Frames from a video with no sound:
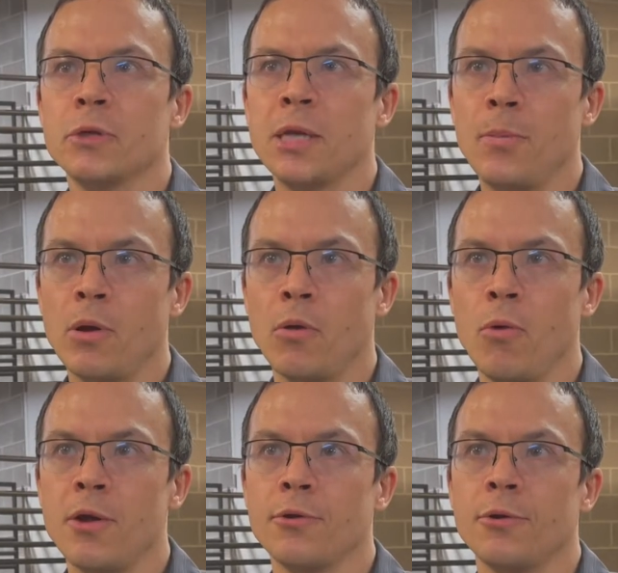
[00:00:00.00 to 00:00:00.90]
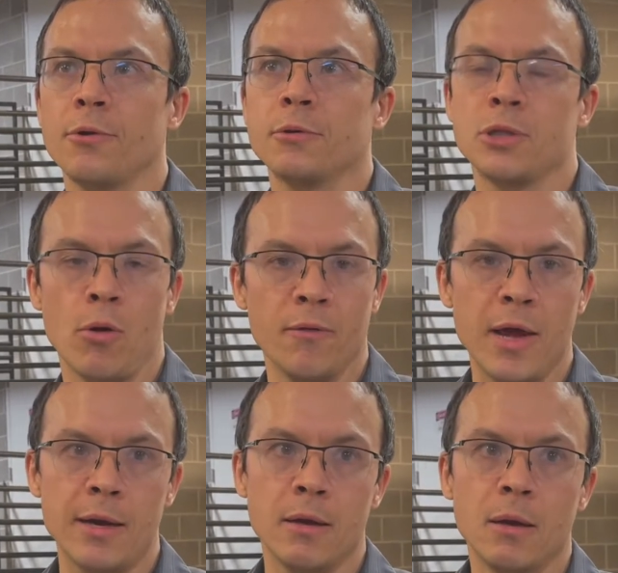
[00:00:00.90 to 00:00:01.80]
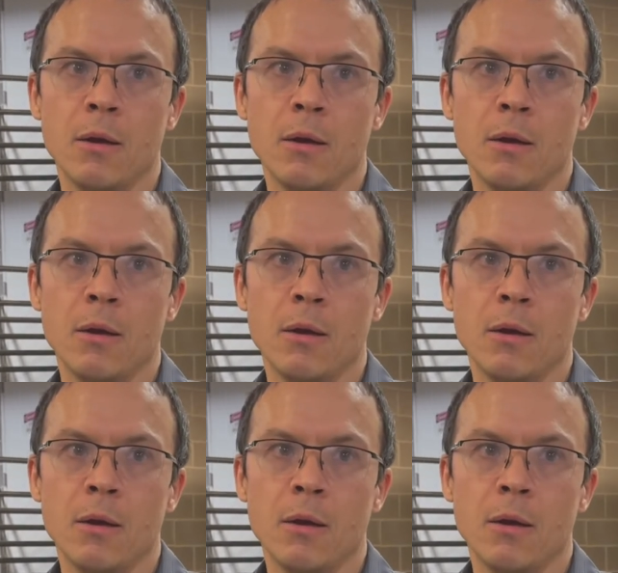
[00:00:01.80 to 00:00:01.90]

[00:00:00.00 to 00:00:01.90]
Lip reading: a typical weather snow event,